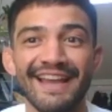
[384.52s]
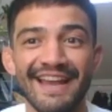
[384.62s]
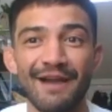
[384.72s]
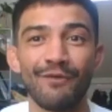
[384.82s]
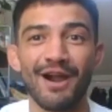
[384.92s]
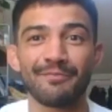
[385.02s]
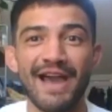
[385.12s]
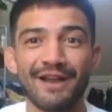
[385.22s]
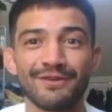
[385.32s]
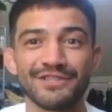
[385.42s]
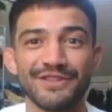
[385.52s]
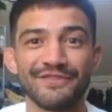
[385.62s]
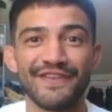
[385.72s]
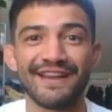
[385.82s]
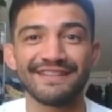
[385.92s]
And I walk backwards
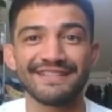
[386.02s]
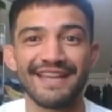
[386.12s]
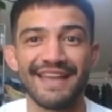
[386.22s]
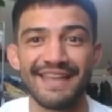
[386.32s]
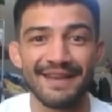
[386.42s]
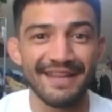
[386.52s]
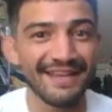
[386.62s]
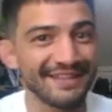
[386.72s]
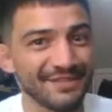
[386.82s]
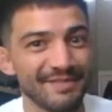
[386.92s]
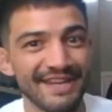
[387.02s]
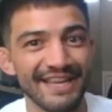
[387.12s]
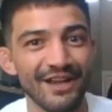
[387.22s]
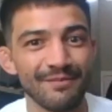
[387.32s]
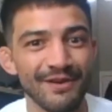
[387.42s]
to the fence and then hit the
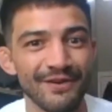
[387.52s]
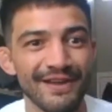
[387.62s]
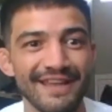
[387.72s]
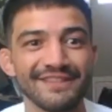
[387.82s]
spinning elbow.